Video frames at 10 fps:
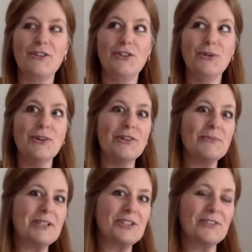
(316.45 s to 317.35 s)
You are
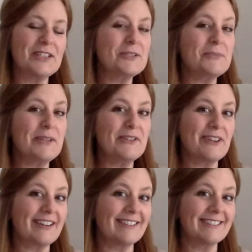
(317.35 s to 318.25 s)
not much fun to be
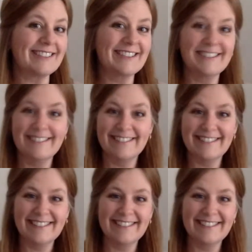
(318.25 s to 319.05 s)
around.